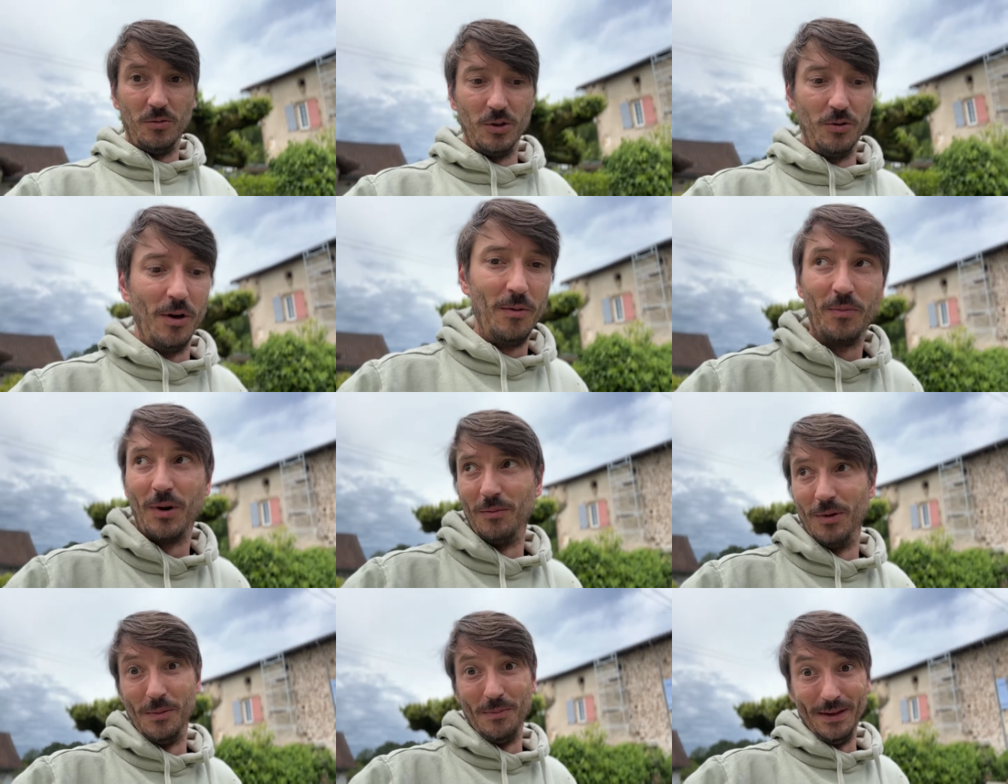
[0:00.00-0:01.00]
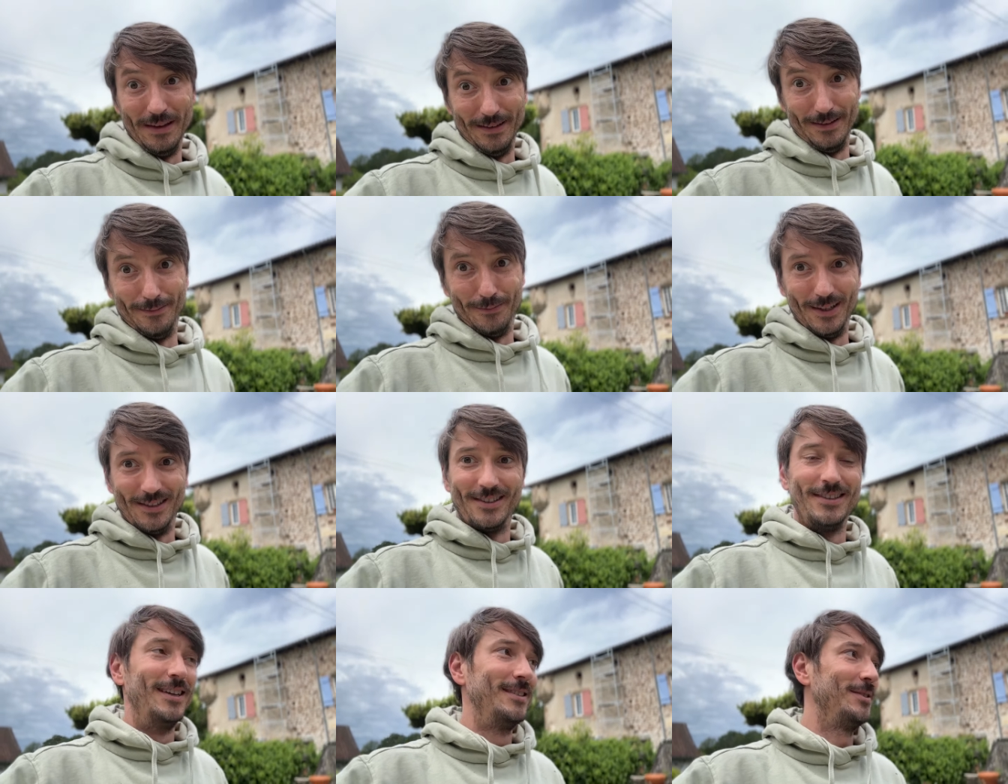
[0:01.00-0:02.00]
which will probably be eaten by the
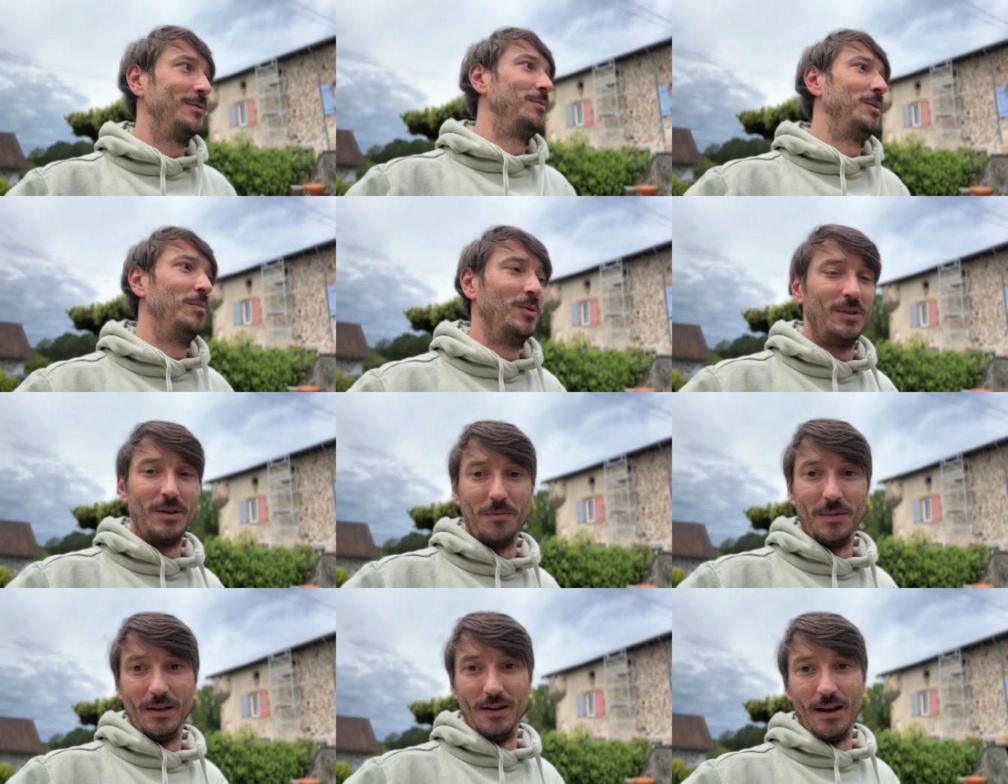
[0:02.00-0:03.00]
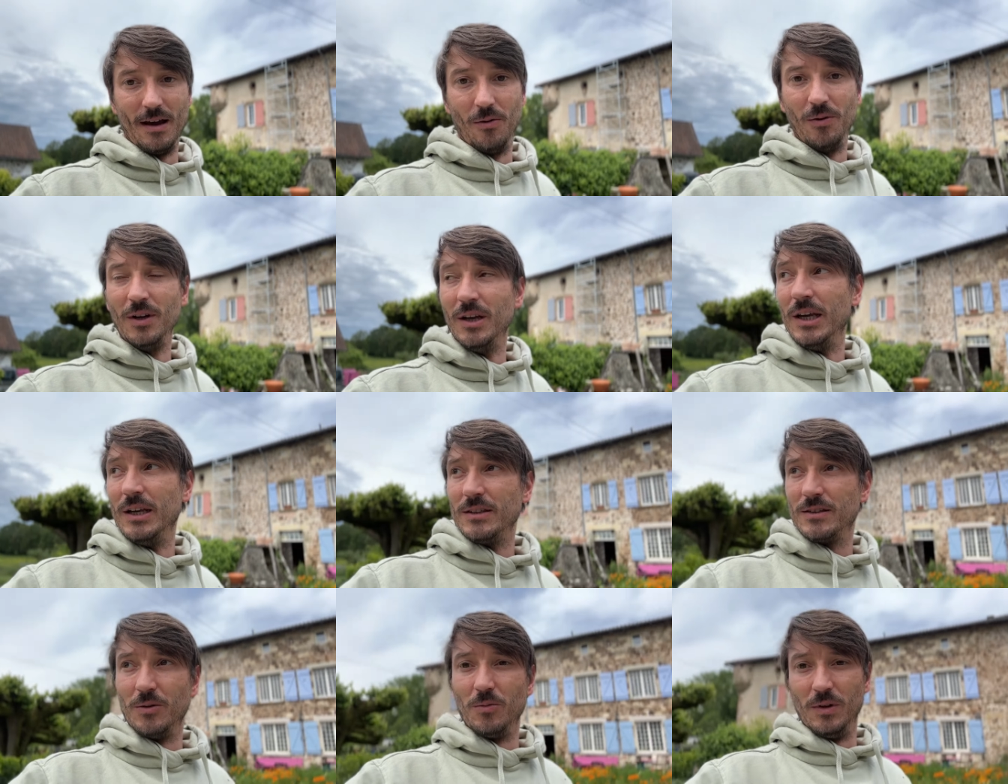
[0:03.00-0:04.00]
snails if we put them in now.
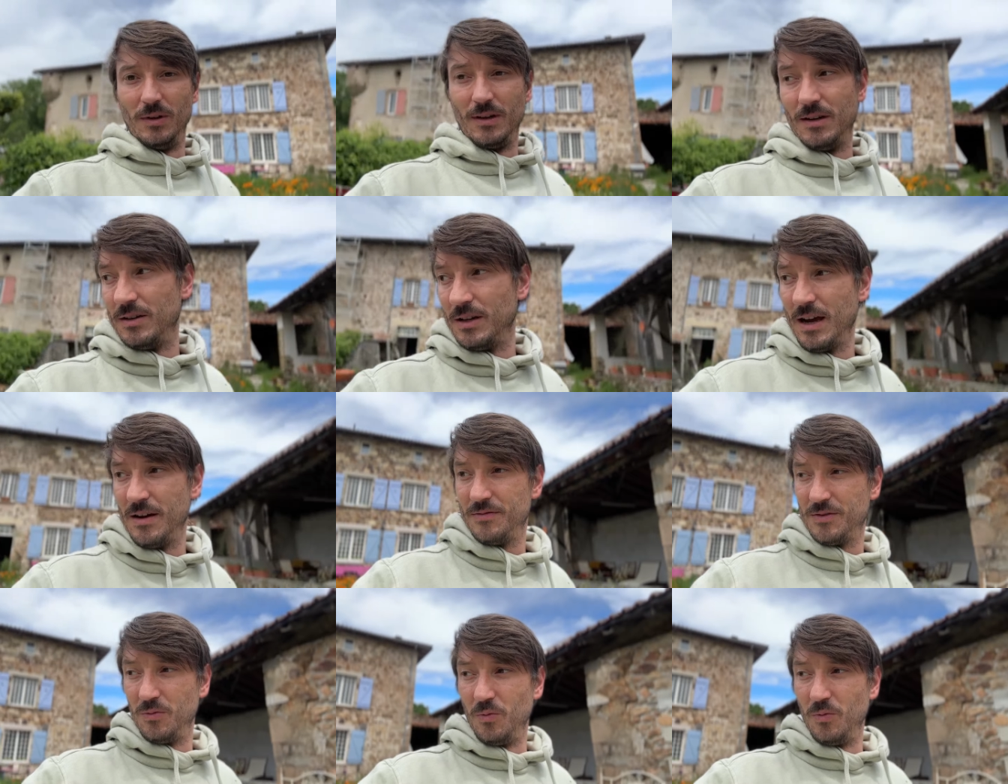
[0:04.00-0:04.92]
So we're gonna have to